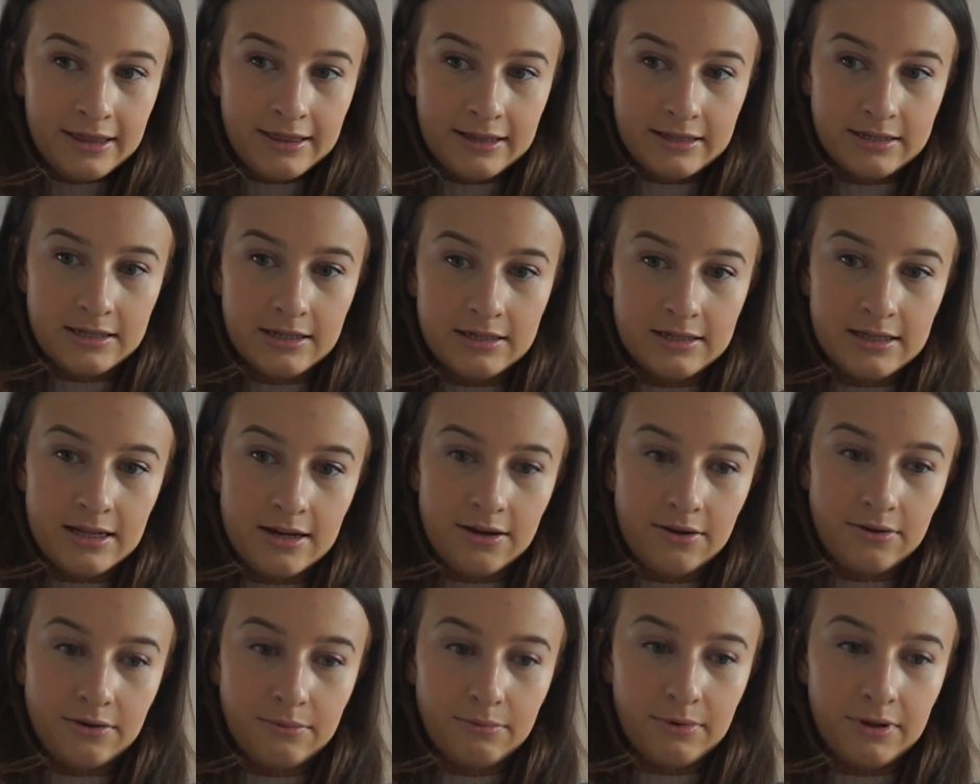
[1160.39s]
This is
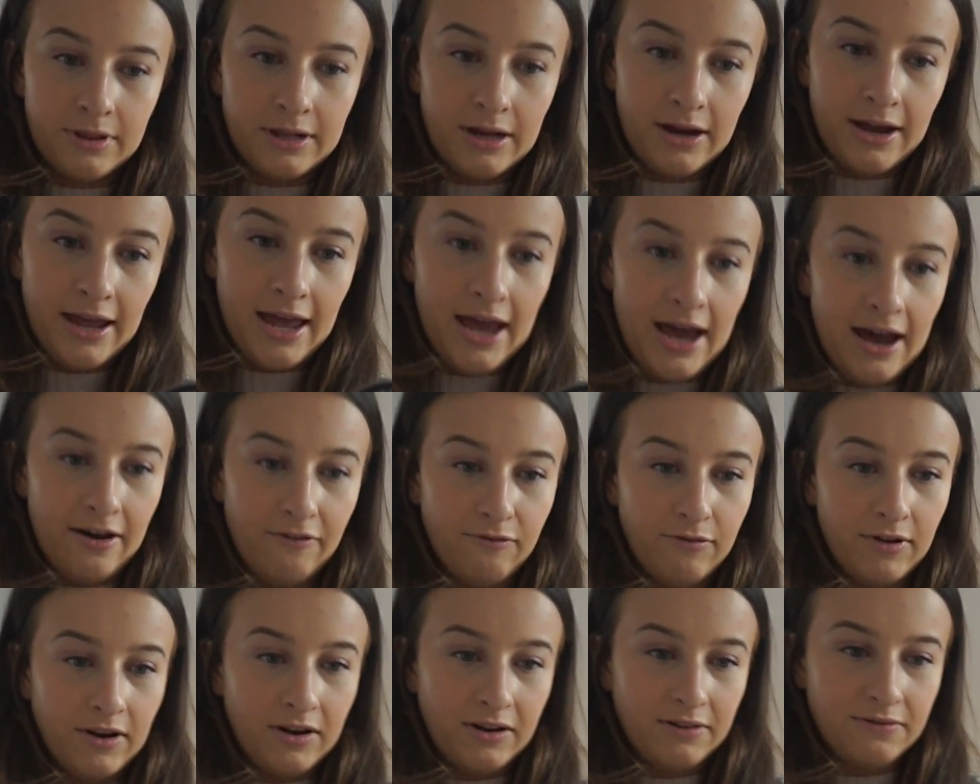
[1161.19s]
the only one that I
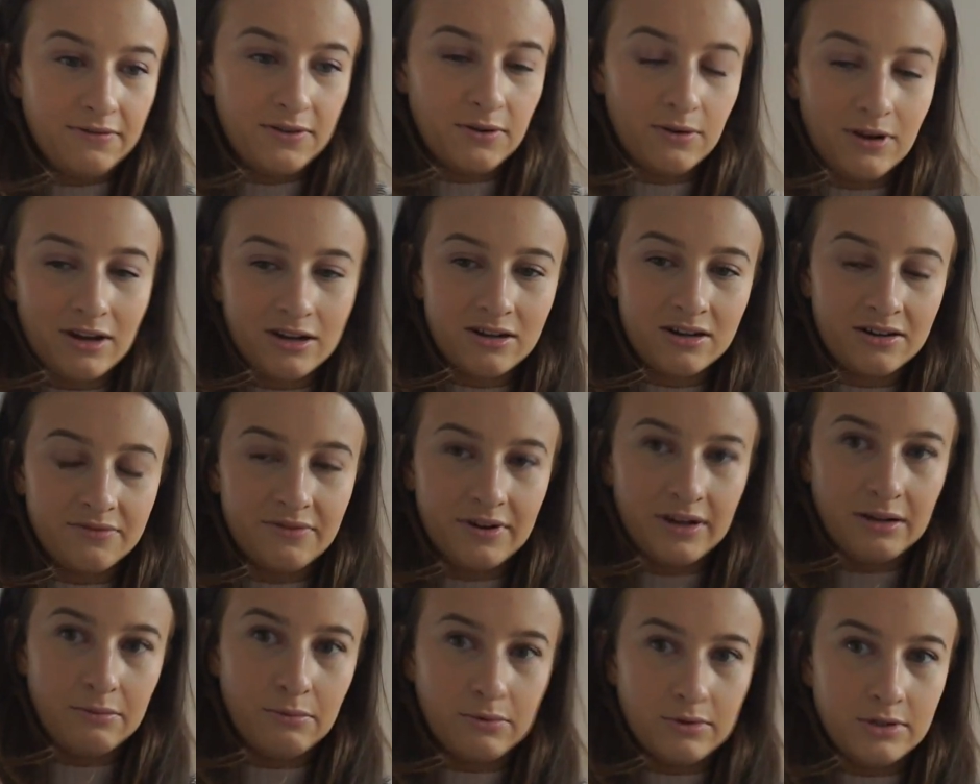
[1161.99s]
have, and I feel like I
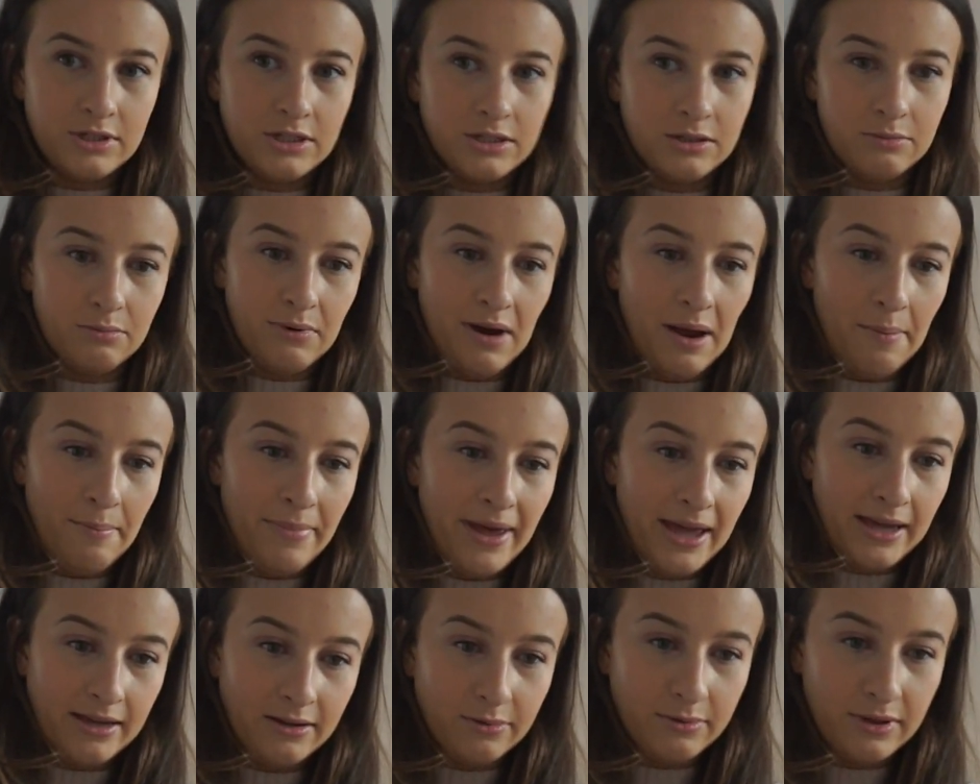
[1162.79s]
really wanted to wear
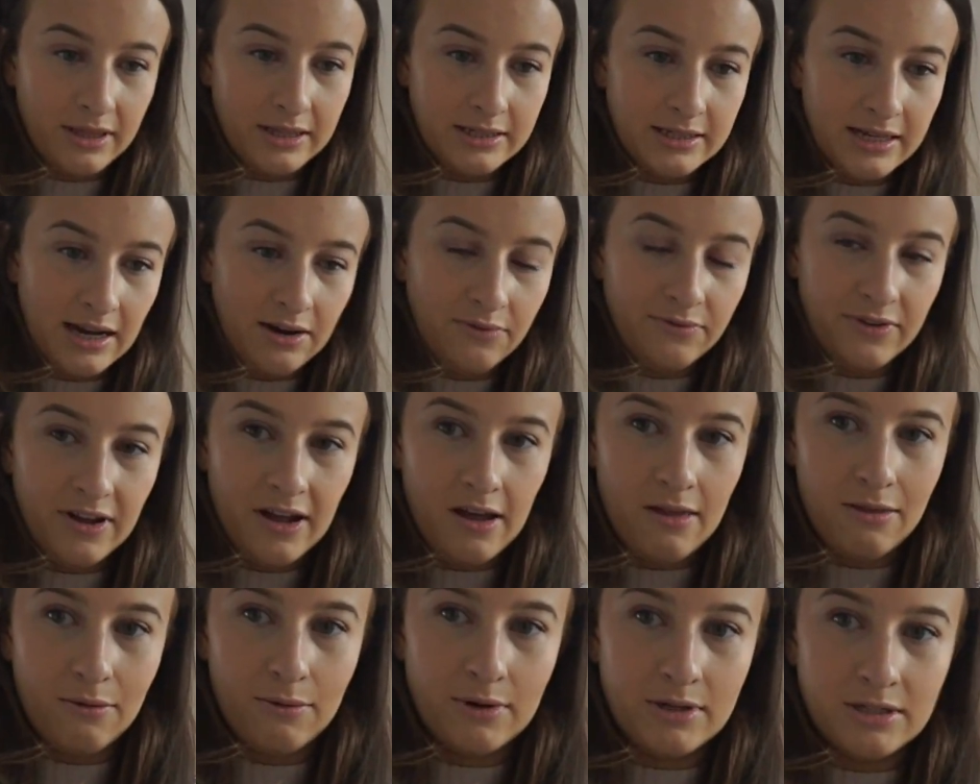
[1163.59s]
pink with this
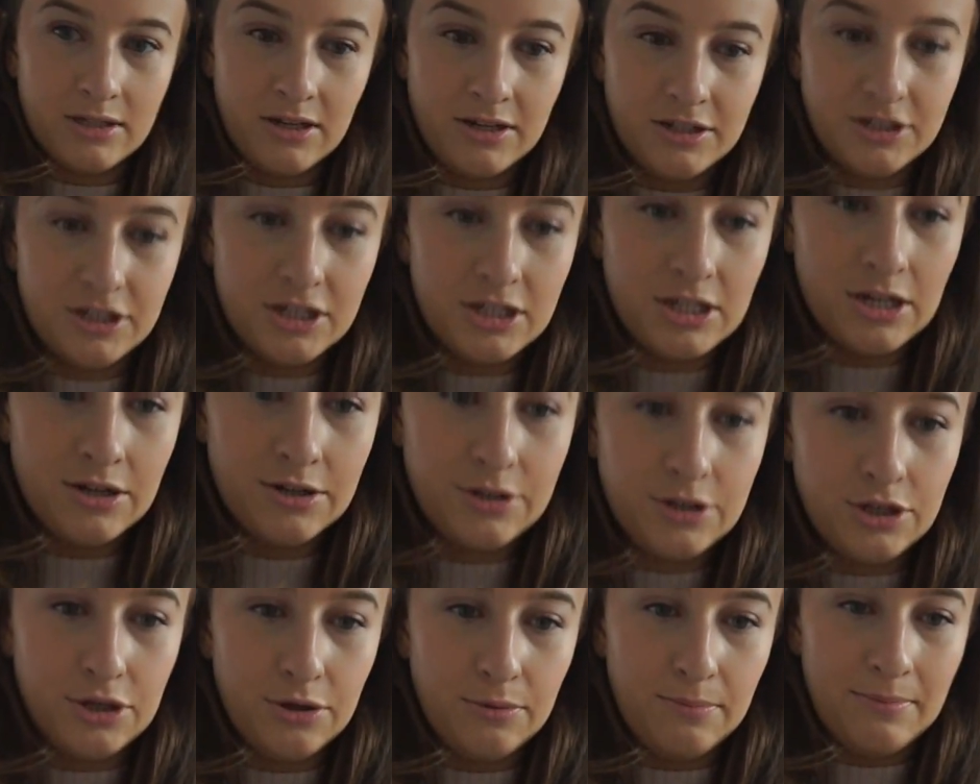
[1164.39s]
outfit, otherwise I'd just
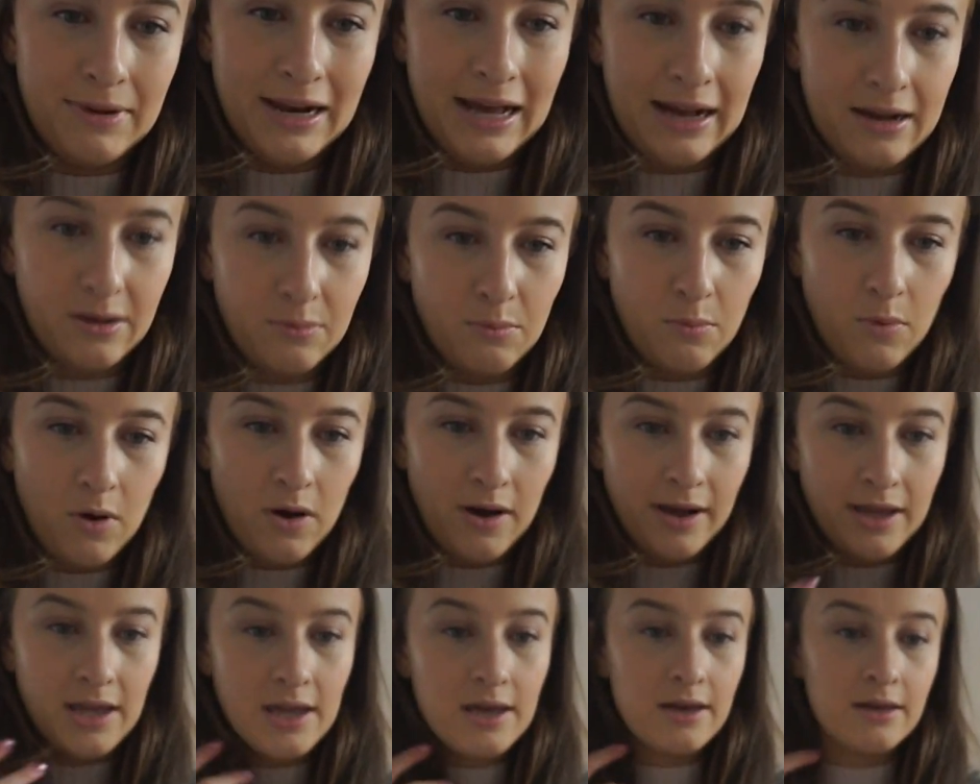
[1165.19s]
look too black and
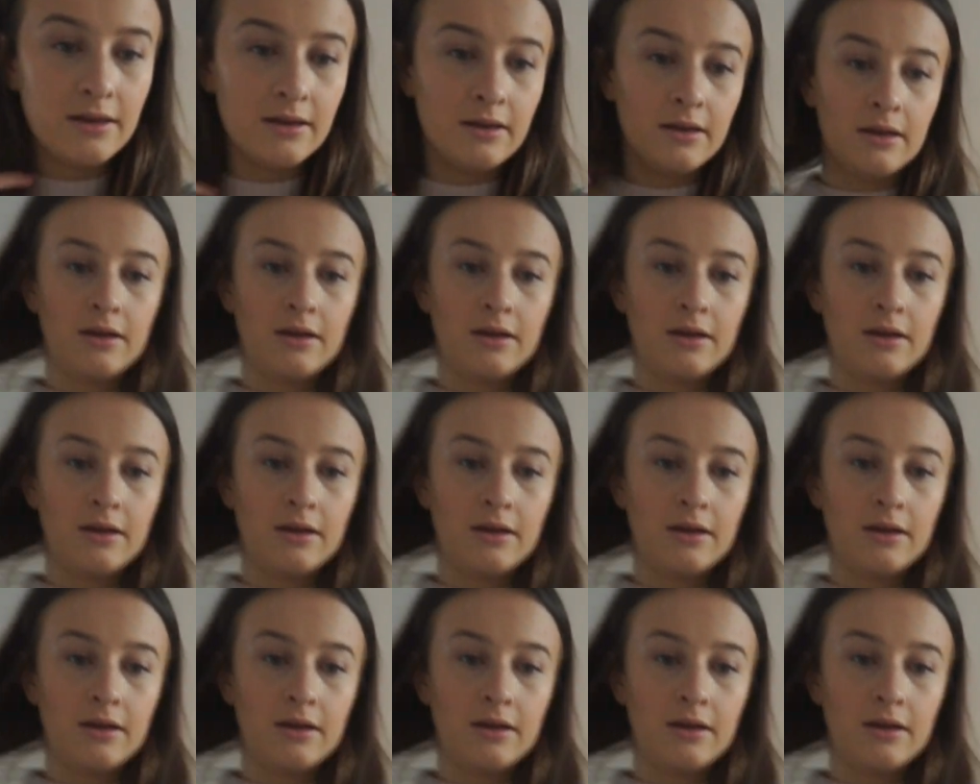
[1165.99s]
white.